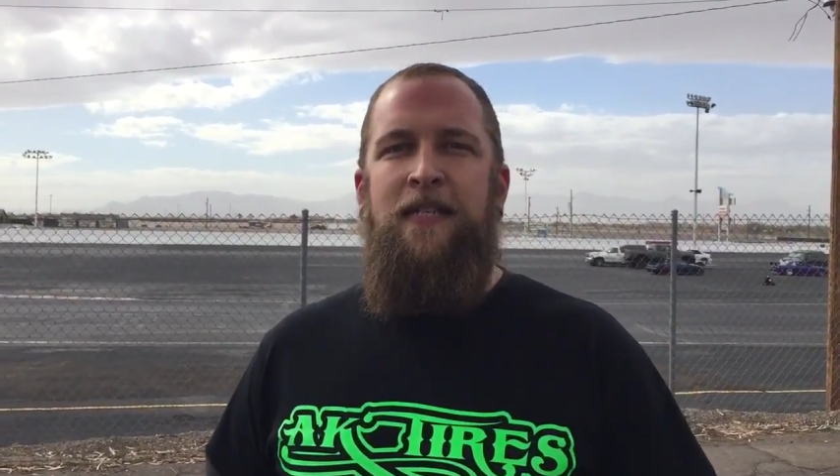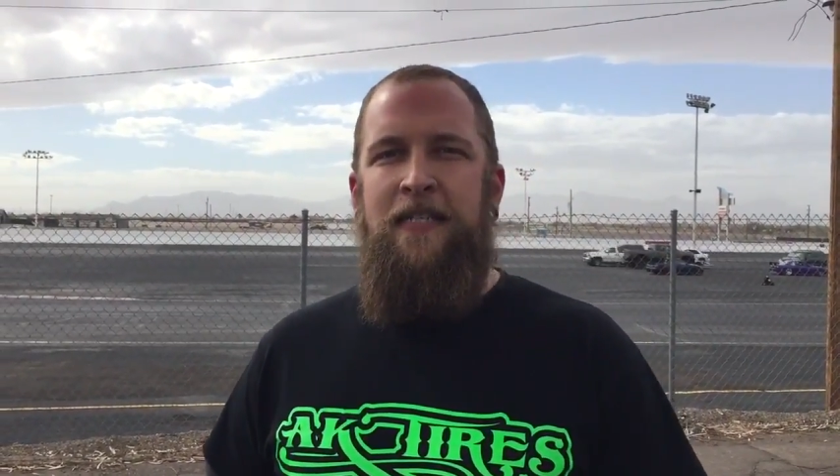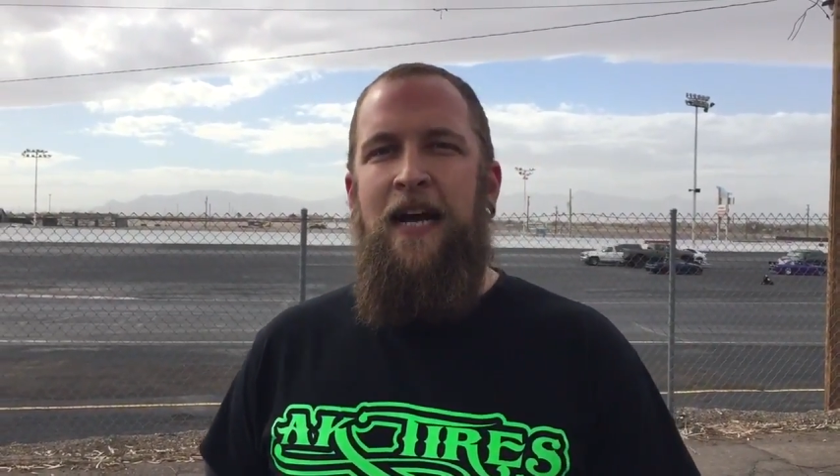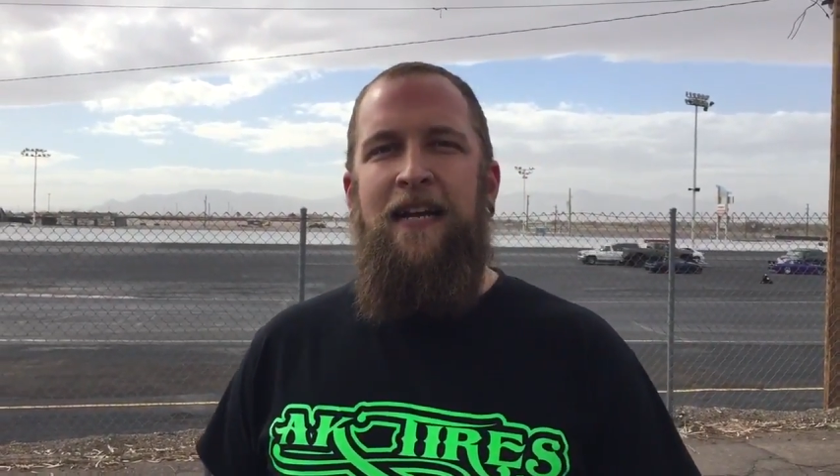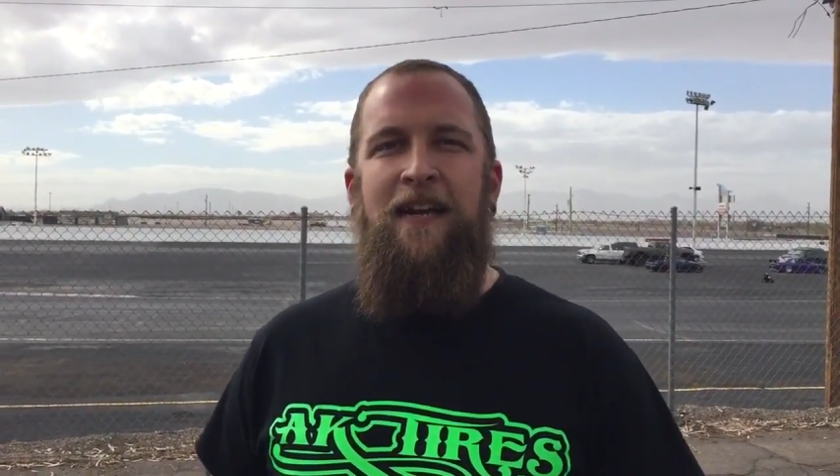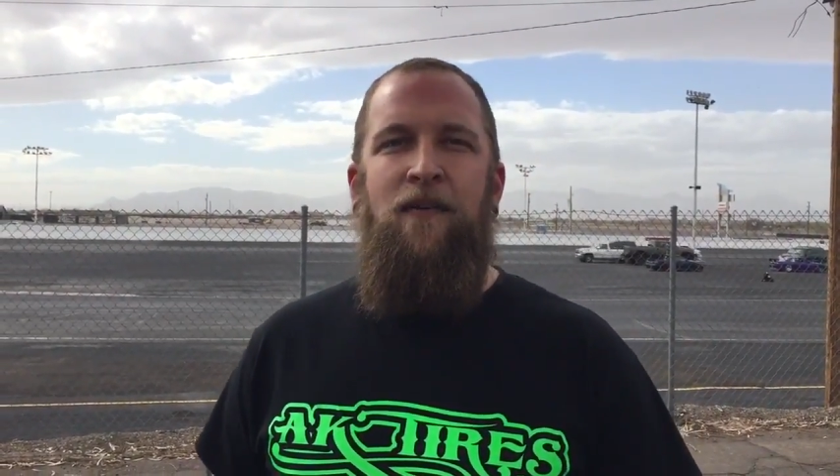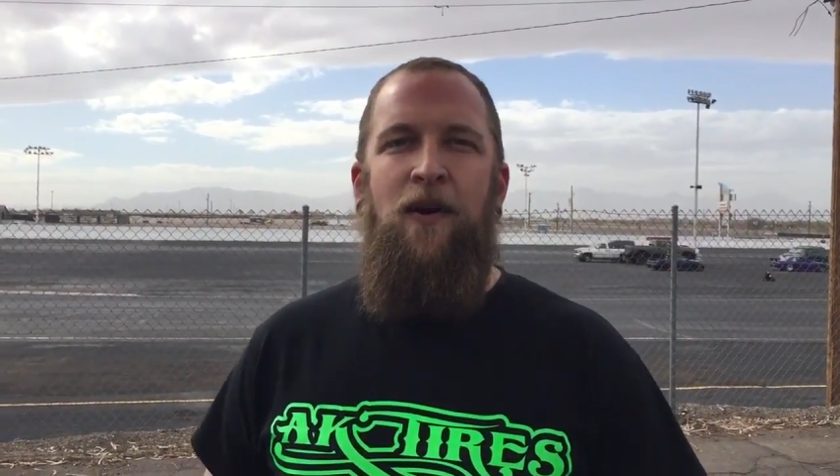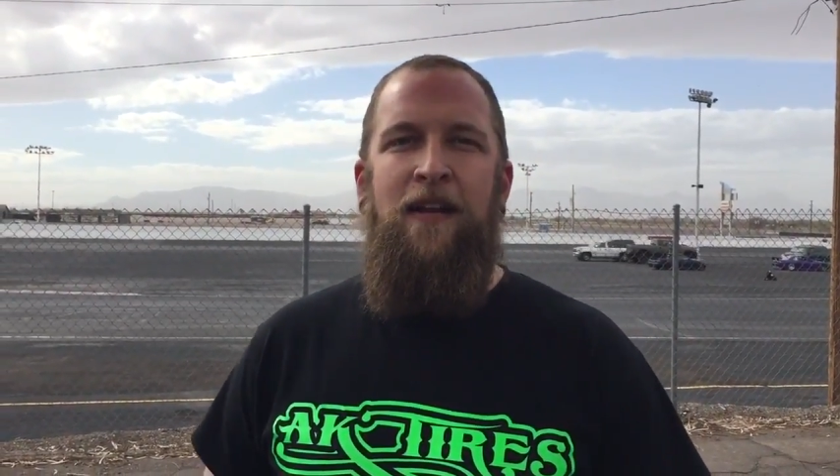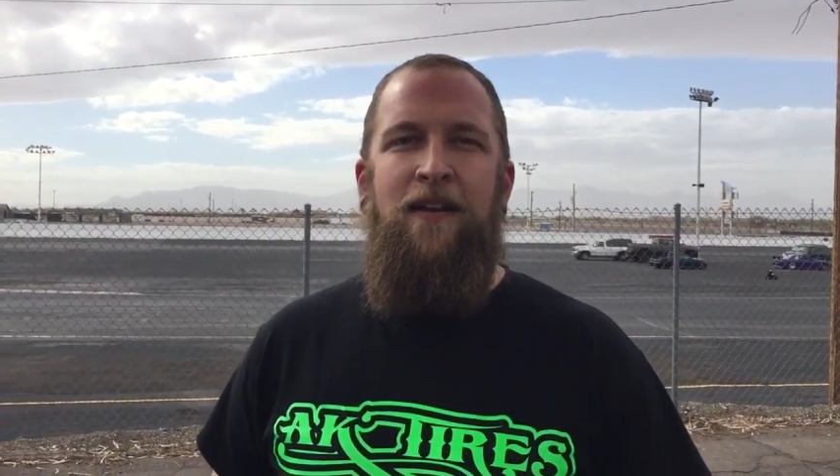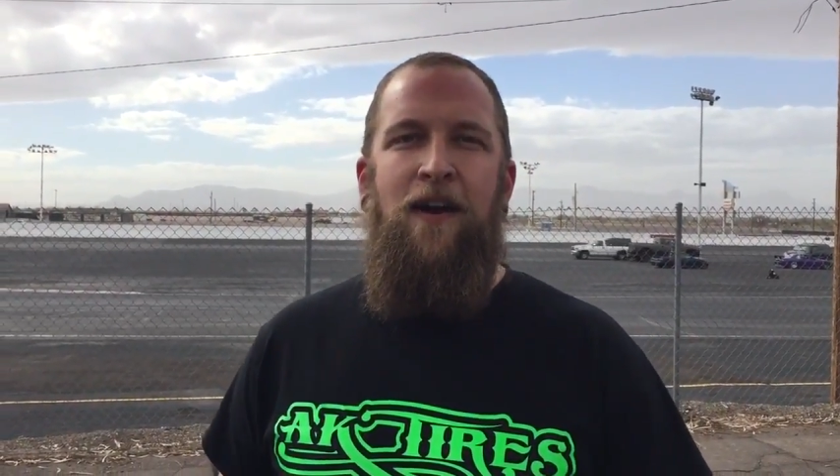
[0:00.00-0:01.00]
decided I
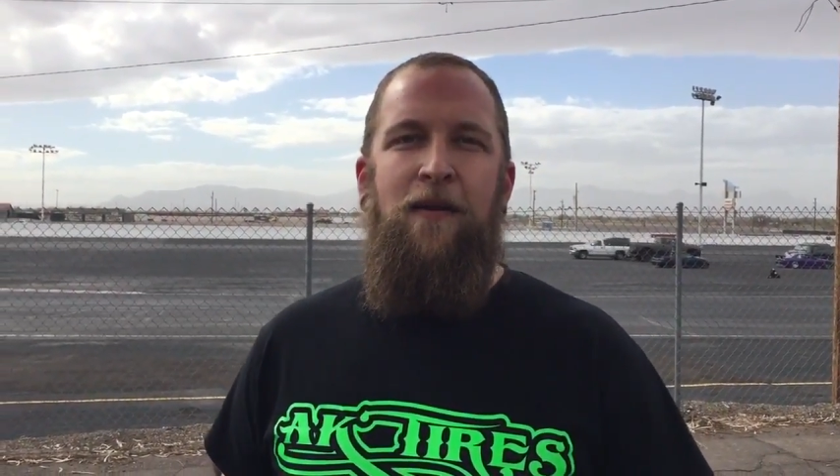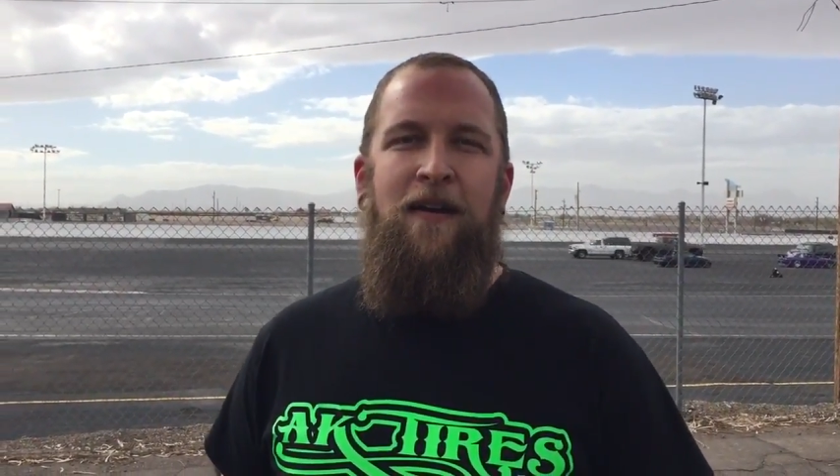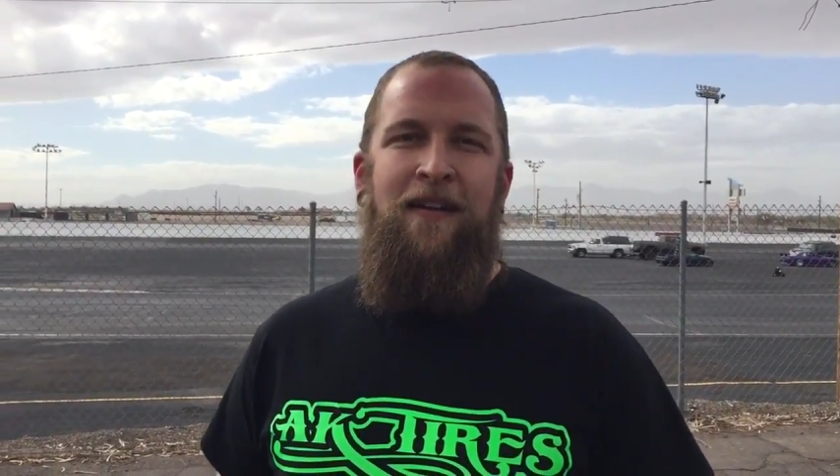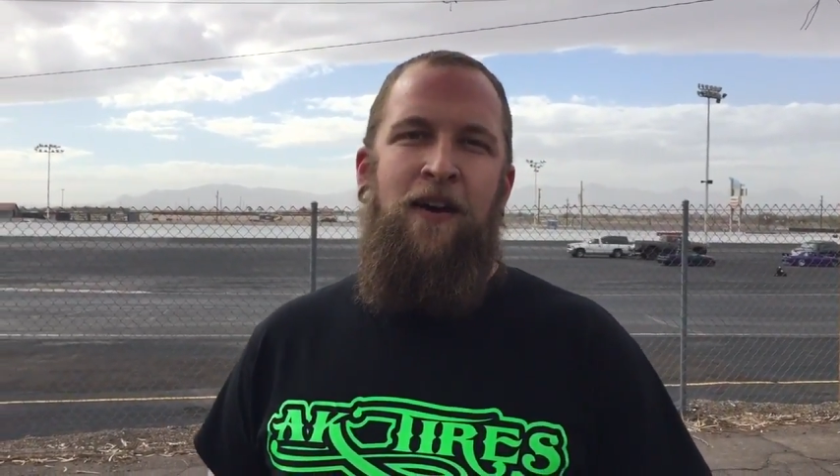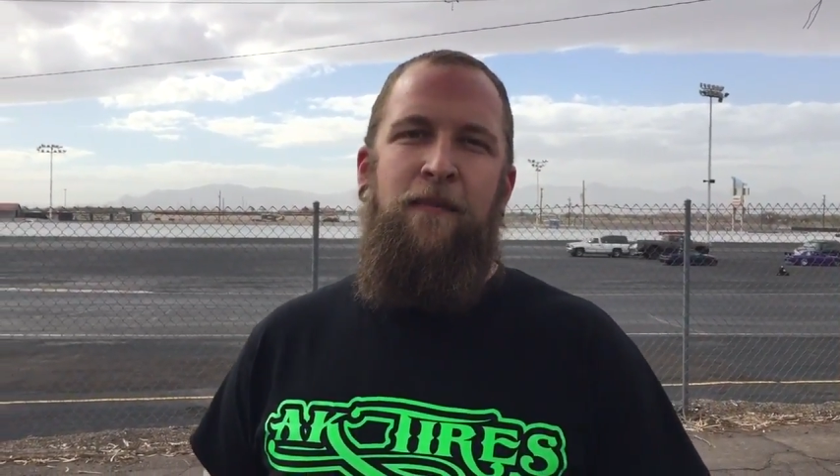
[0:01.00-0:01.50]
wanted an